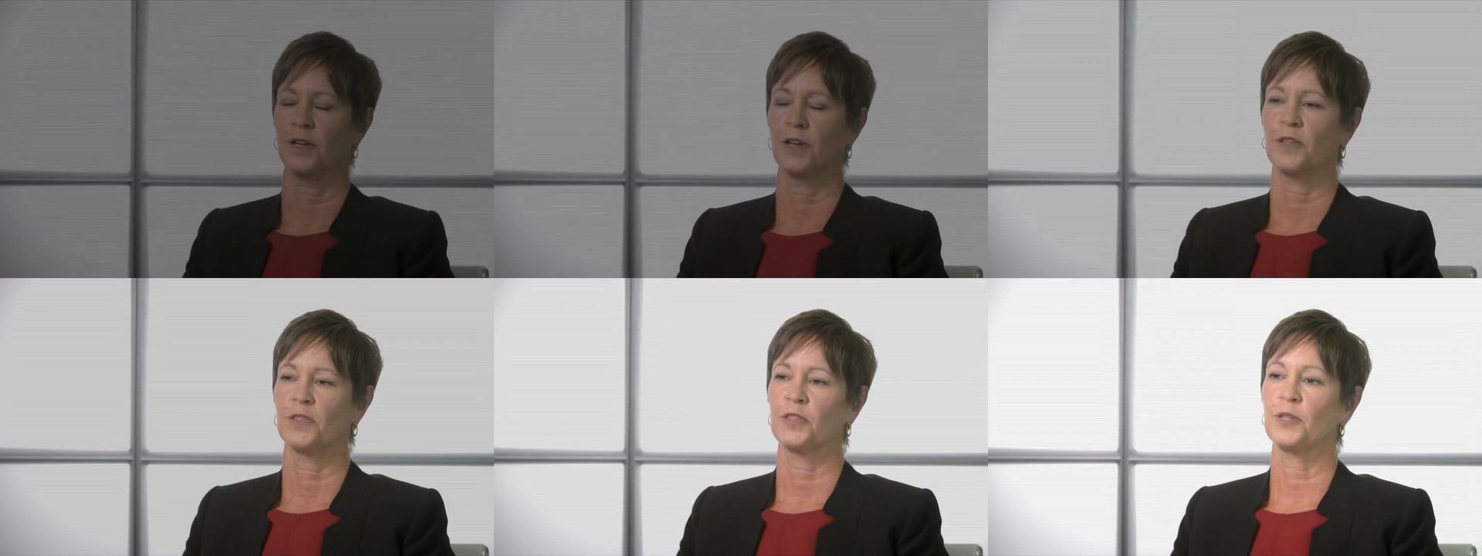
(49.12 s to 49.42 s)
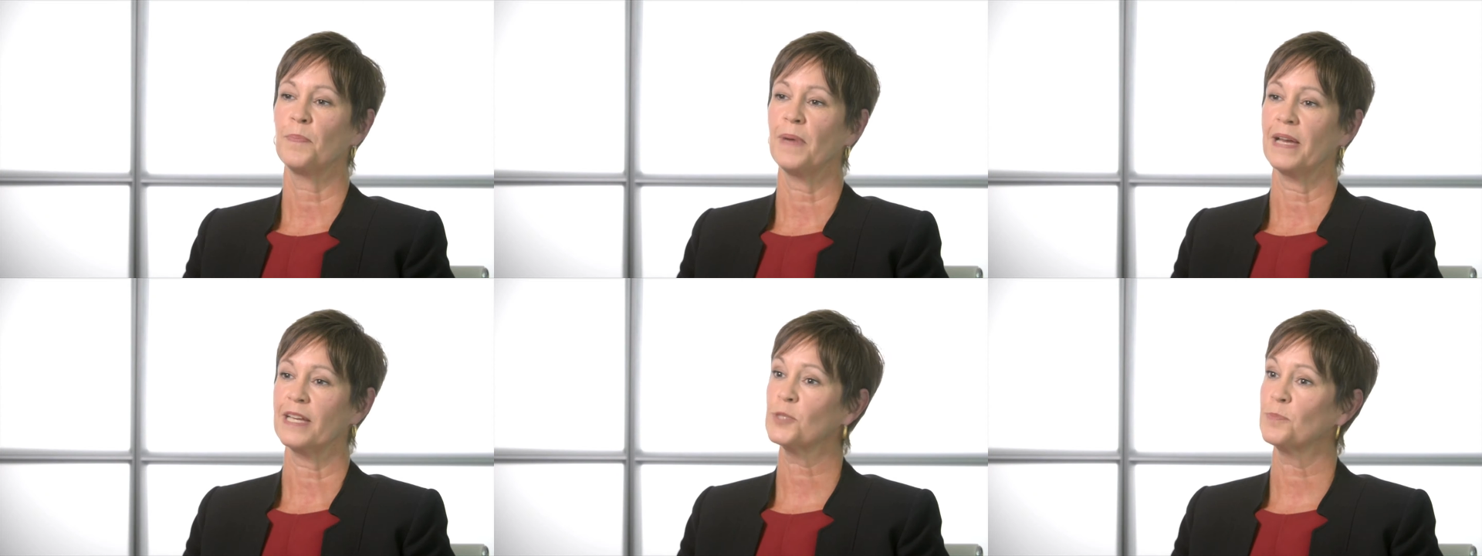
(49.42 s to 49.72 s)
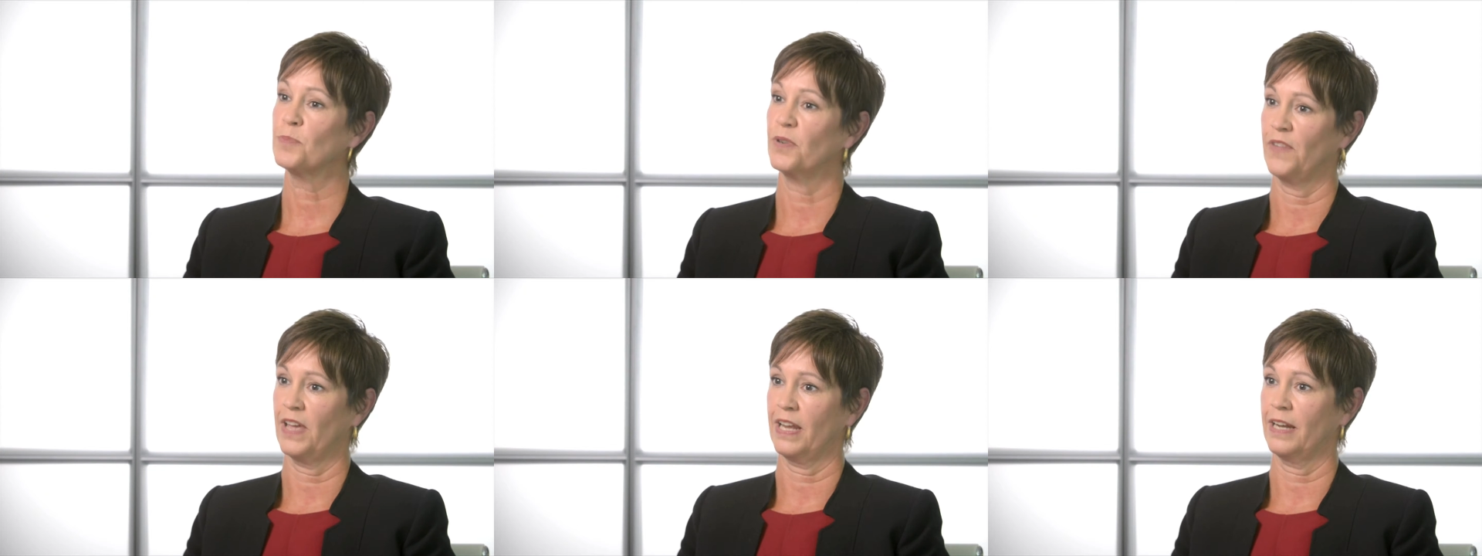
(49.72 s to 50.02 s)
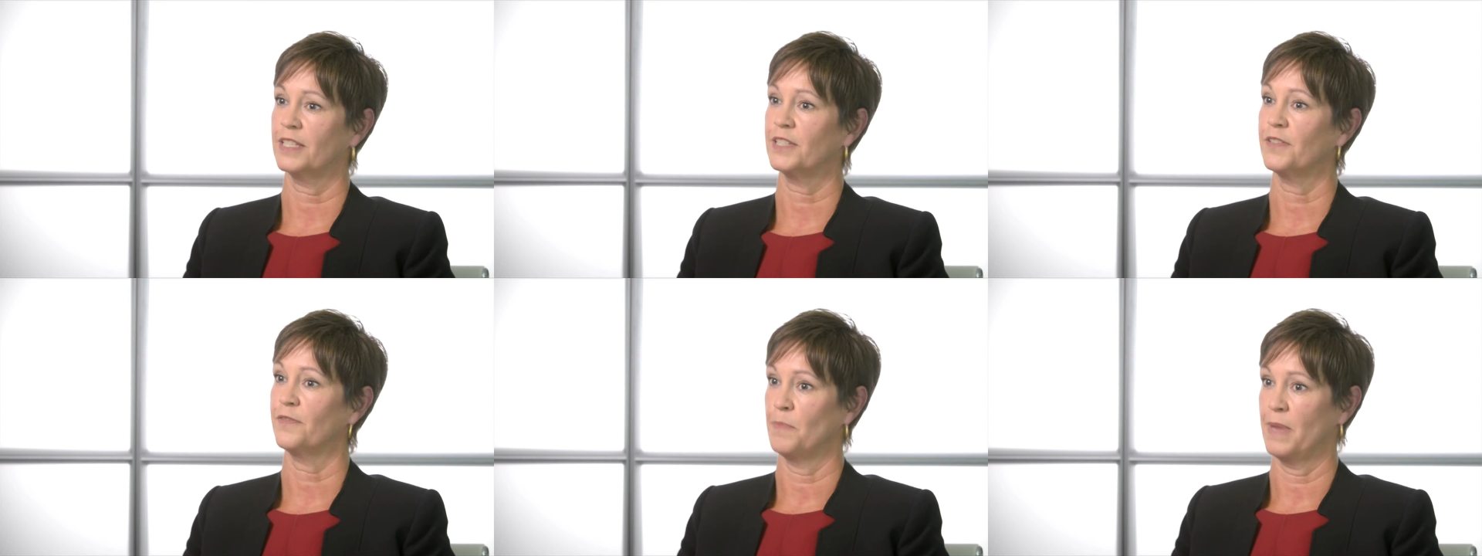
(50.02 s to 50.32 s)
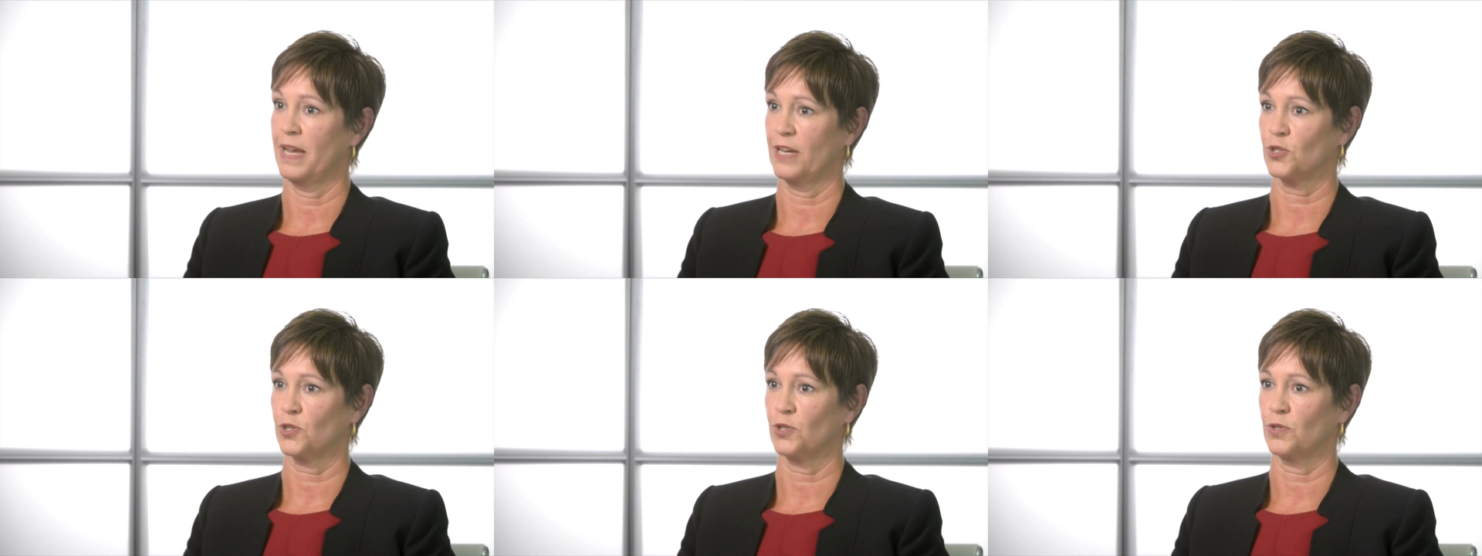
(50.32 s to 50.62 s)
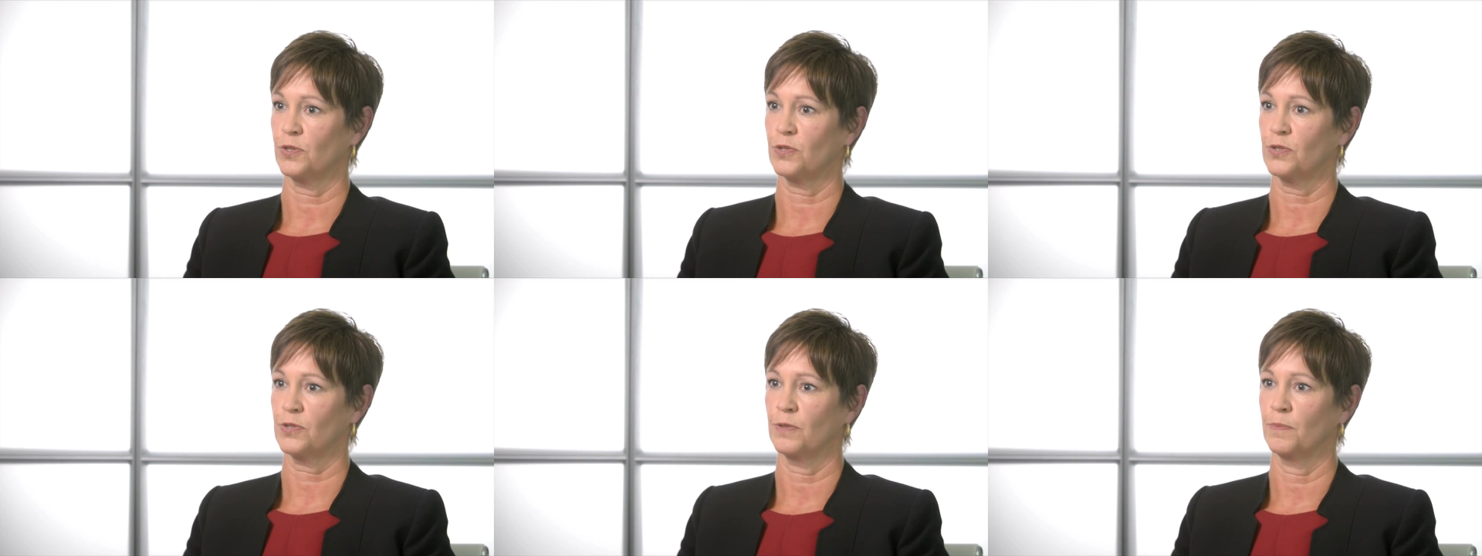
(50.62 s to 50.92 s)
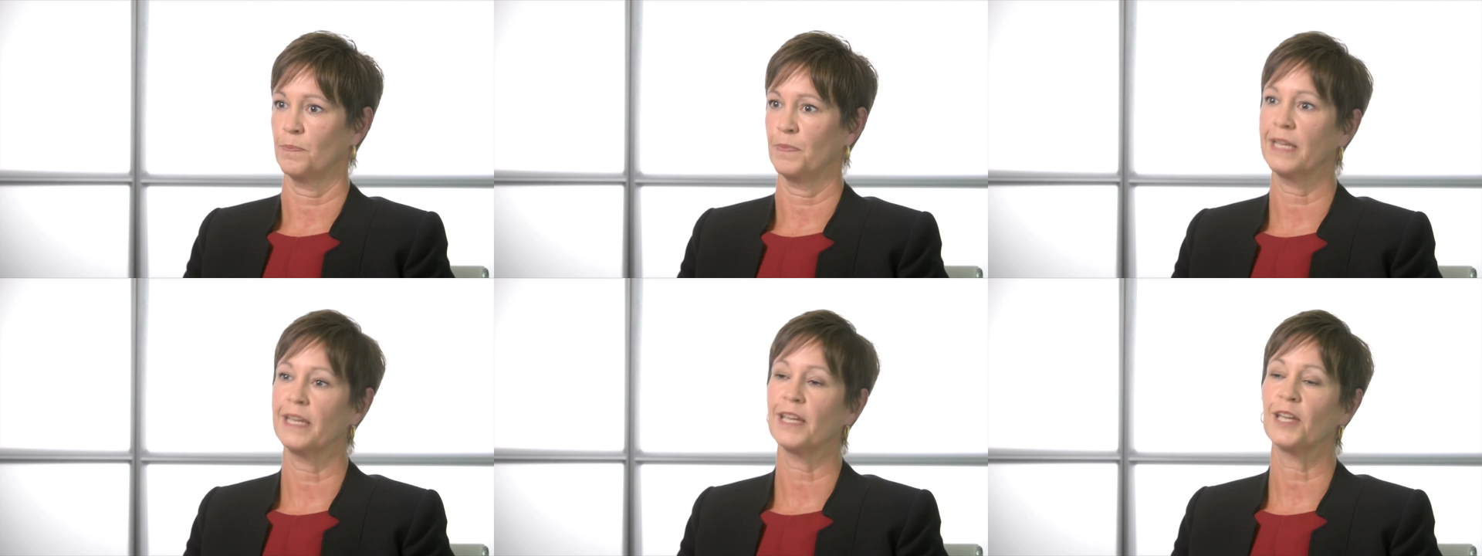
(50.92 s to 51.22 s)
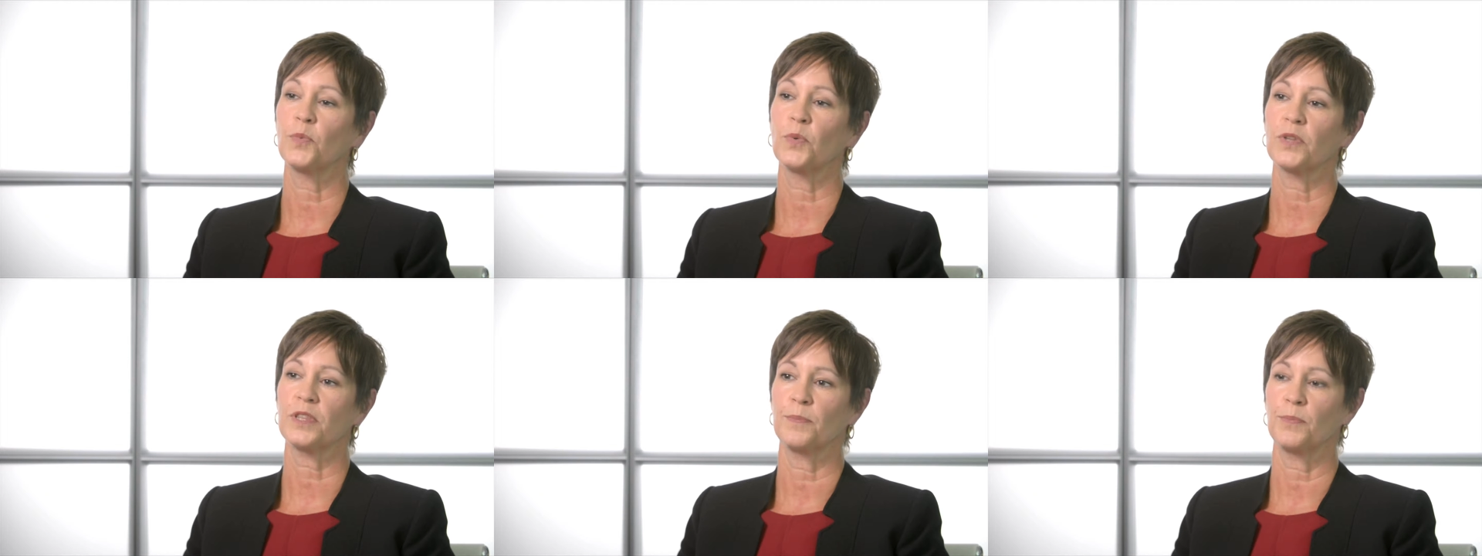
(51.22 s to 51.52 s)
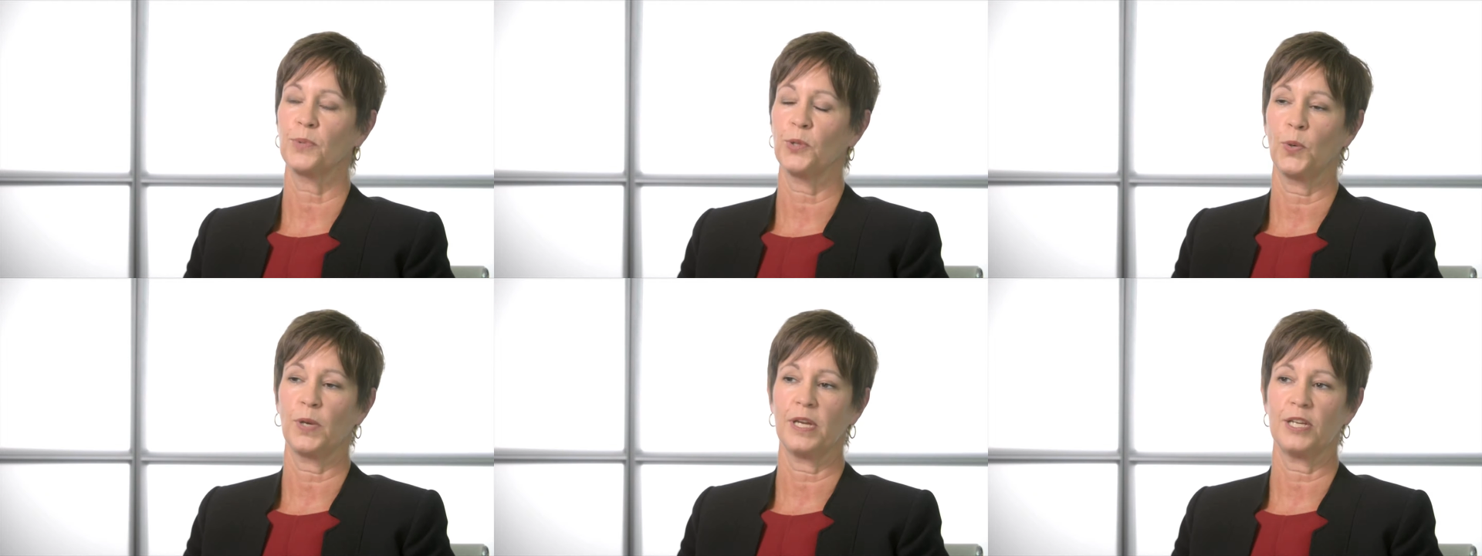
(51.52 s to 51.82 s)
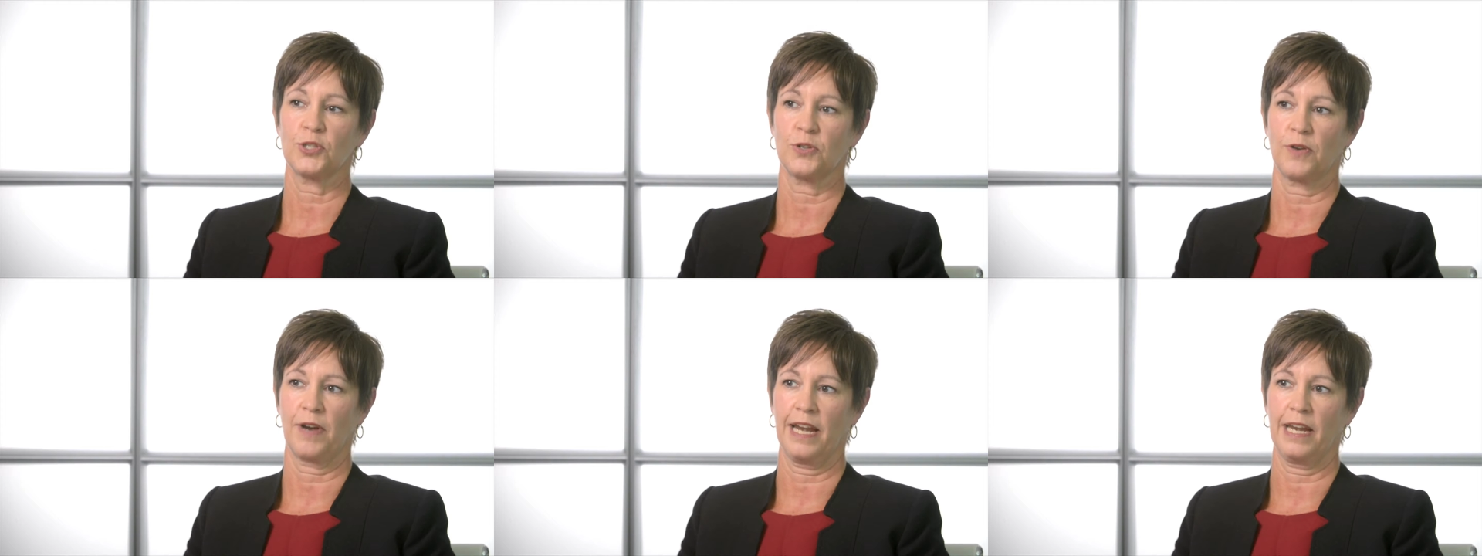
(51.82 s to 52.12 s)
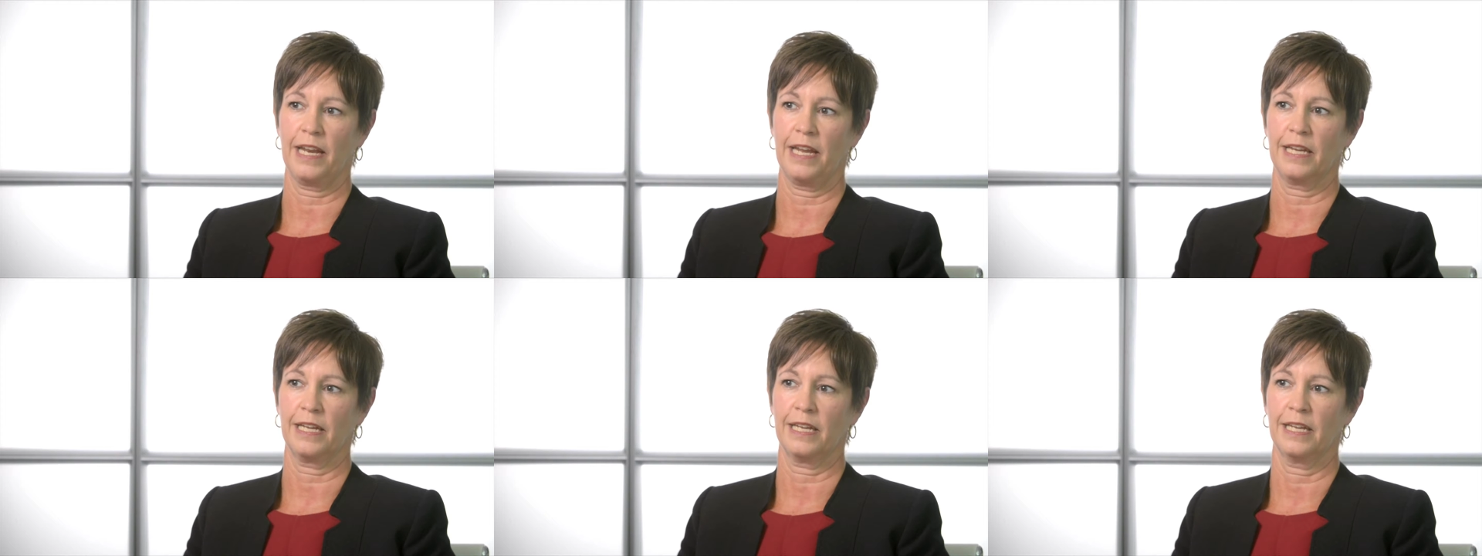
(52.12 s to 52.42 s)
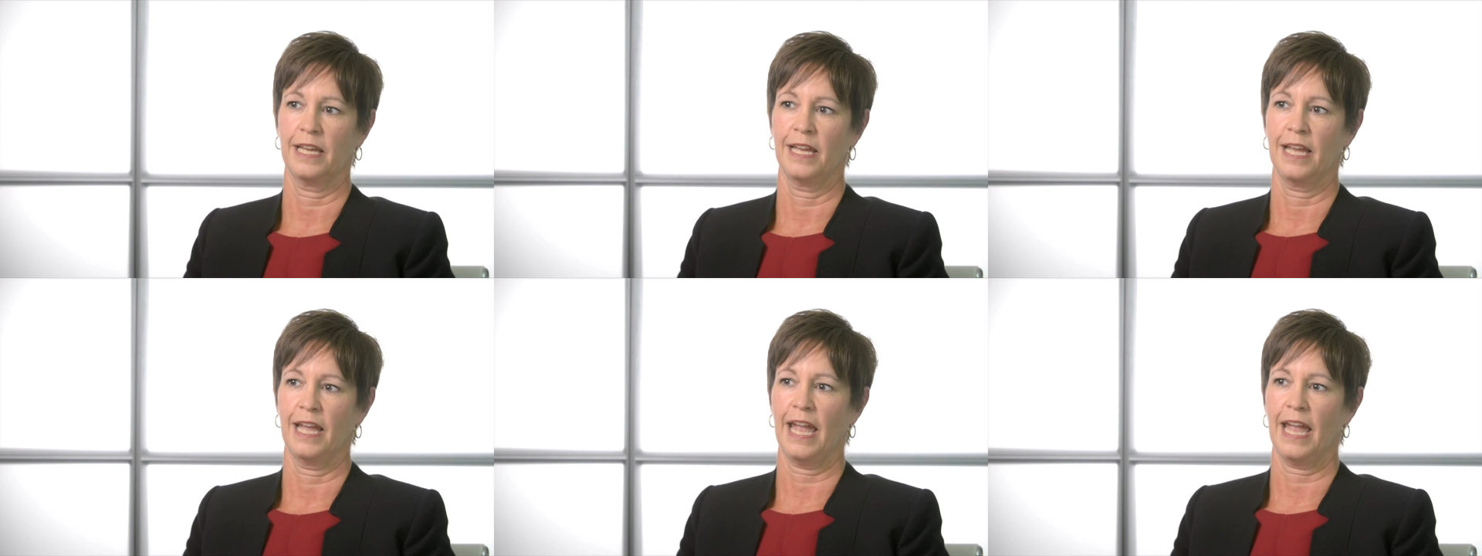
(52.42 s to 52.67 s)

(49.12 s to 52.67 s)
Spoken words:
The best preventative measures begin with employee training,